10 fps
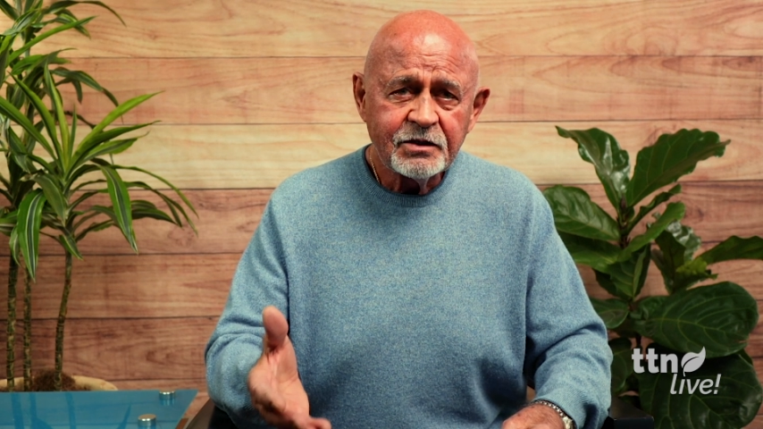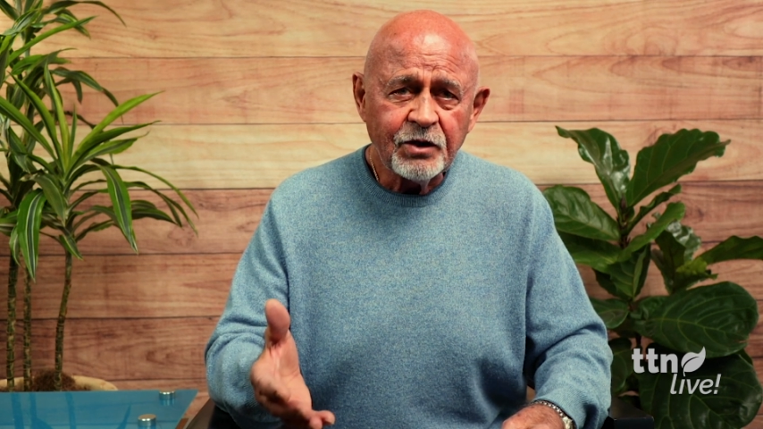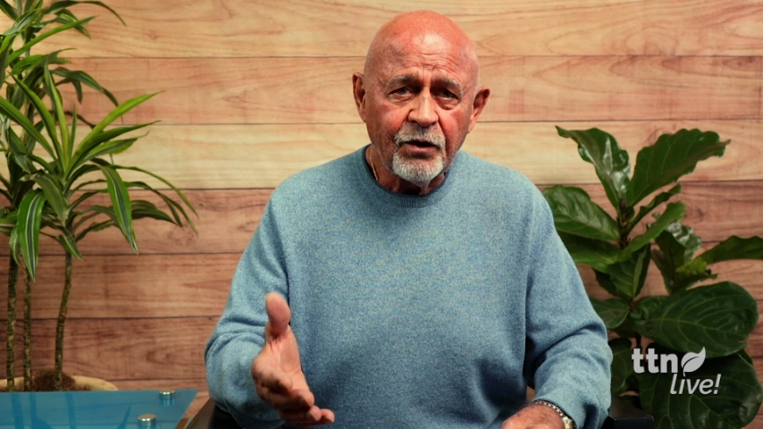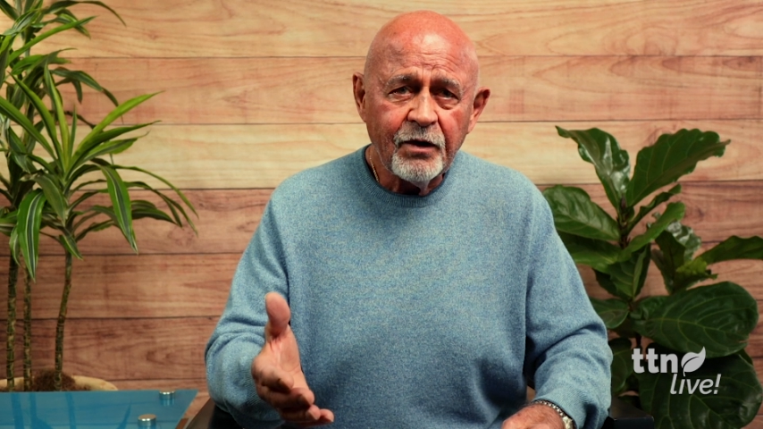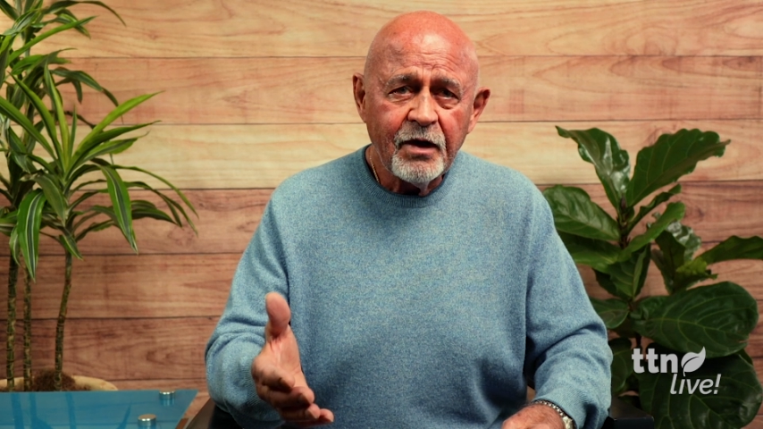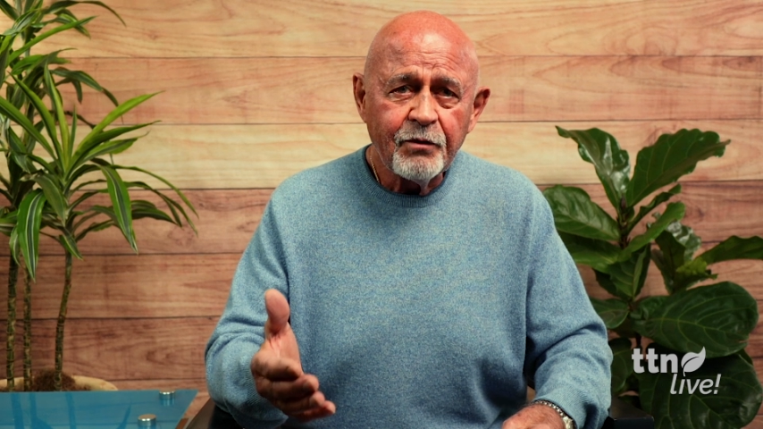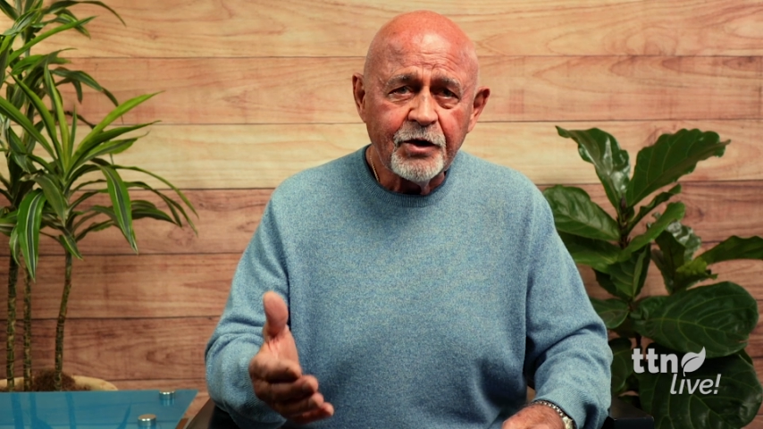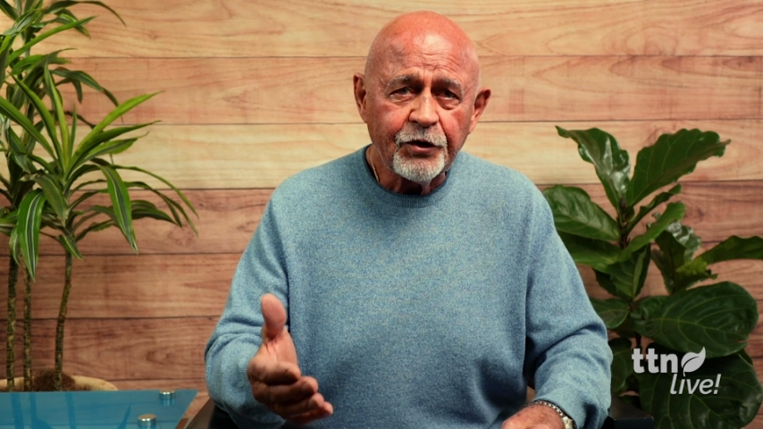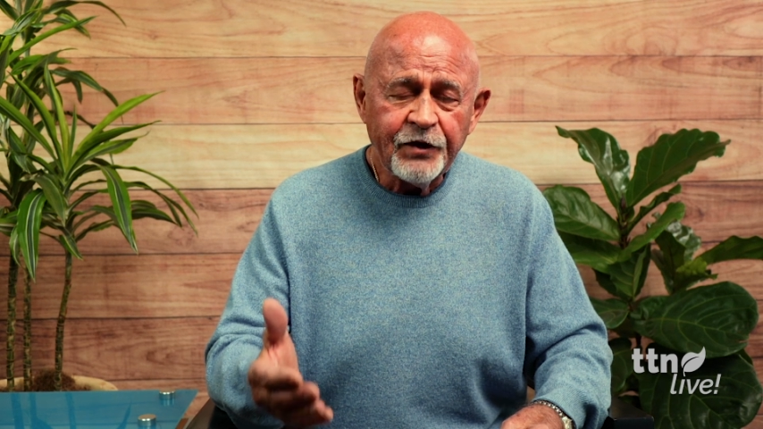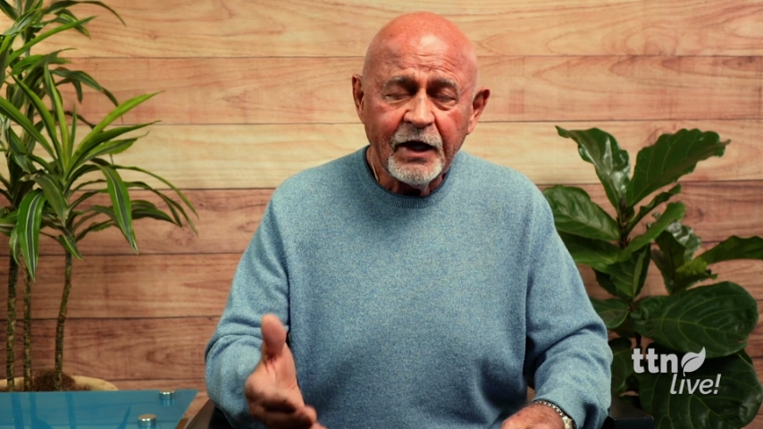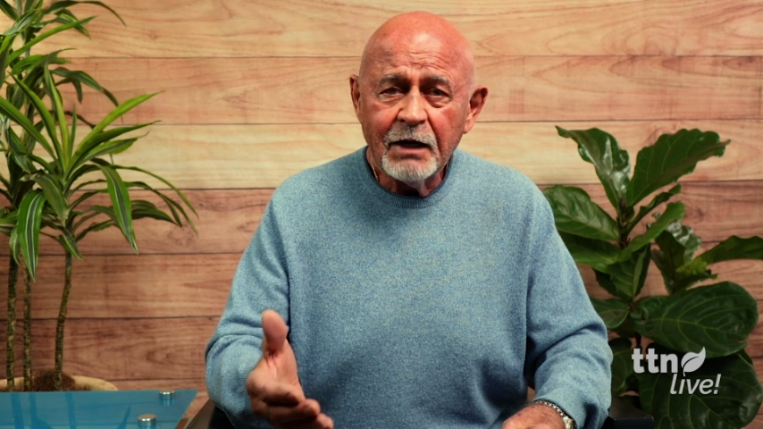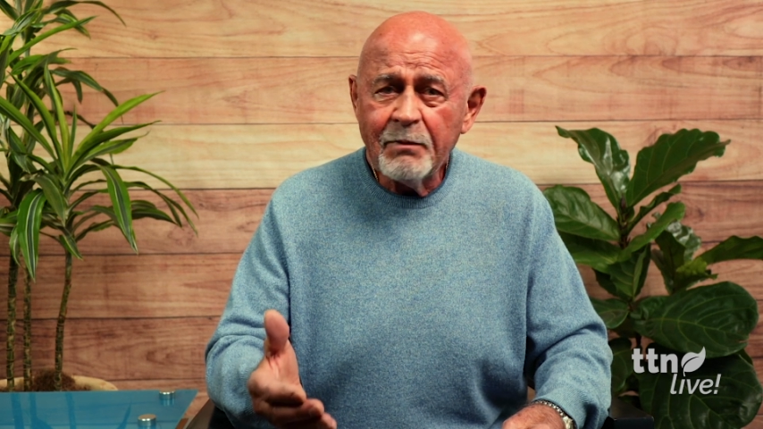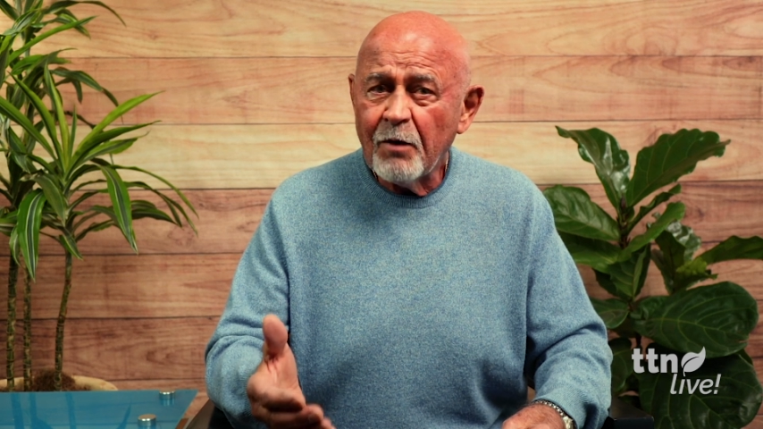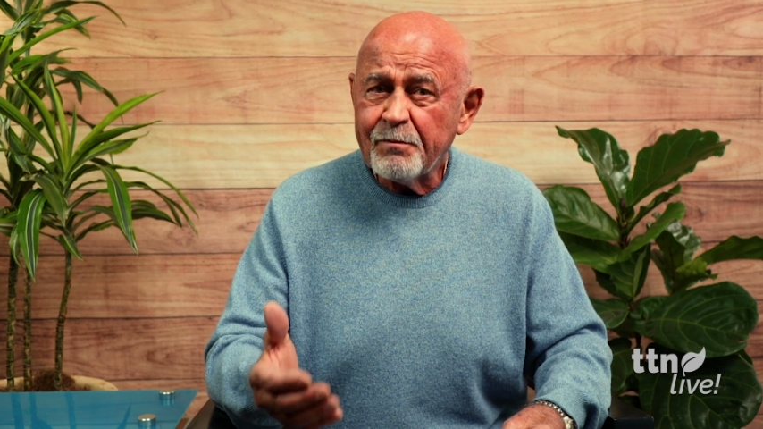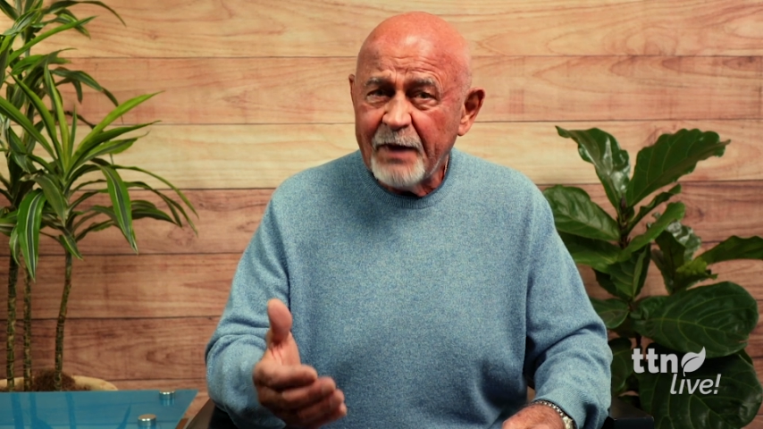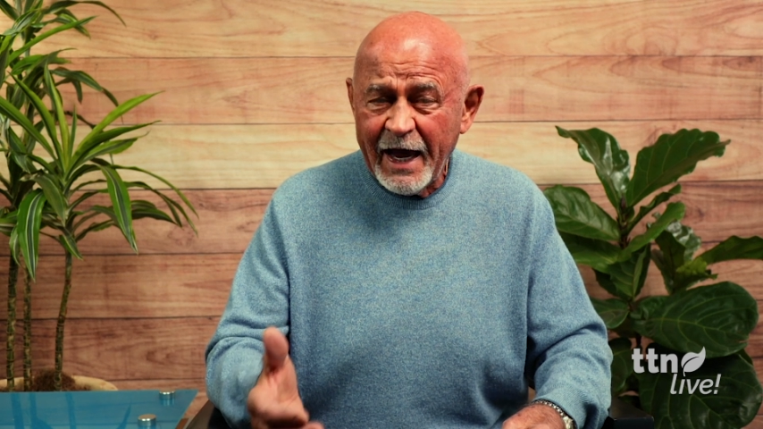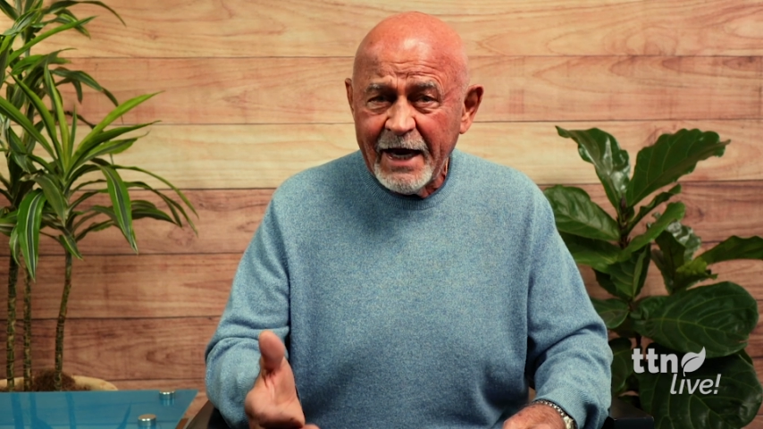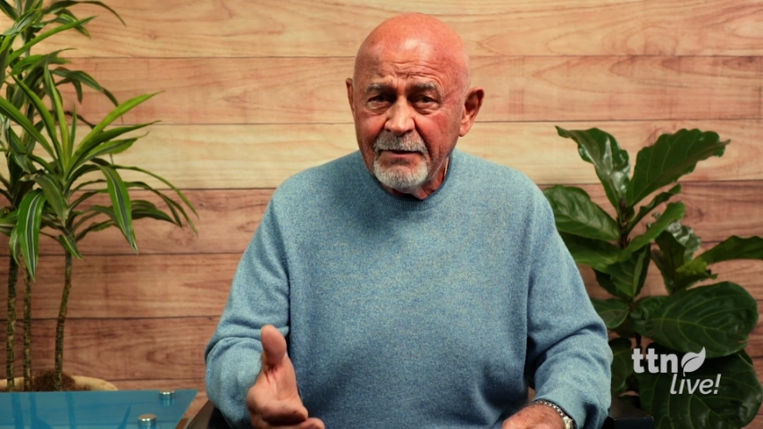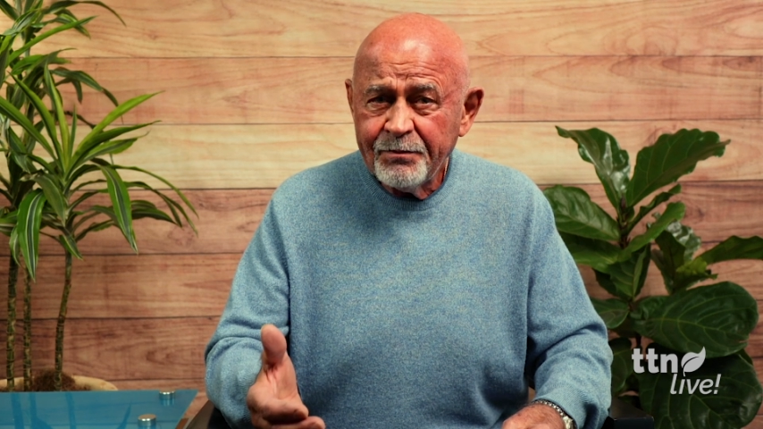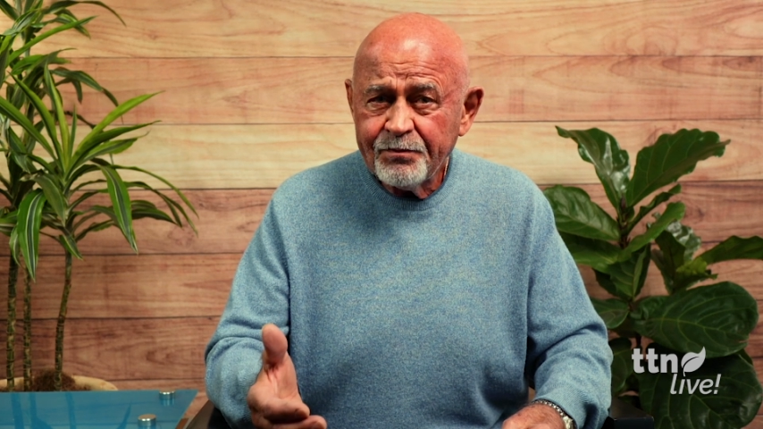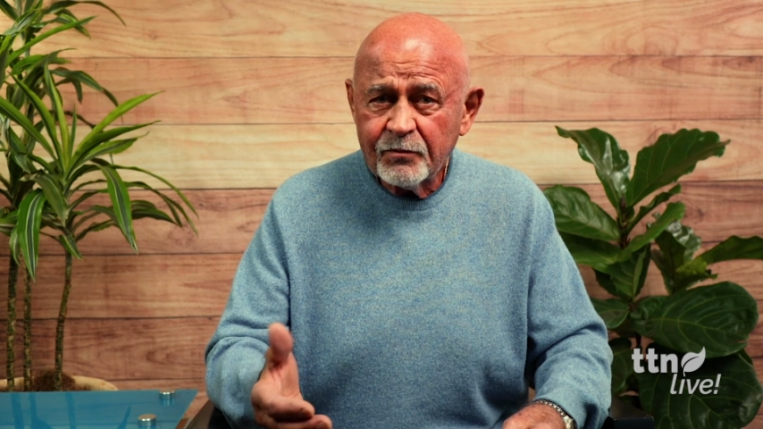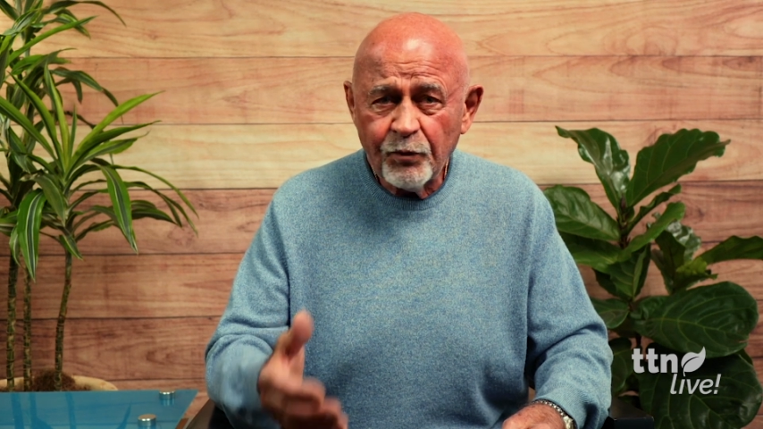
So when you're thinking about pain,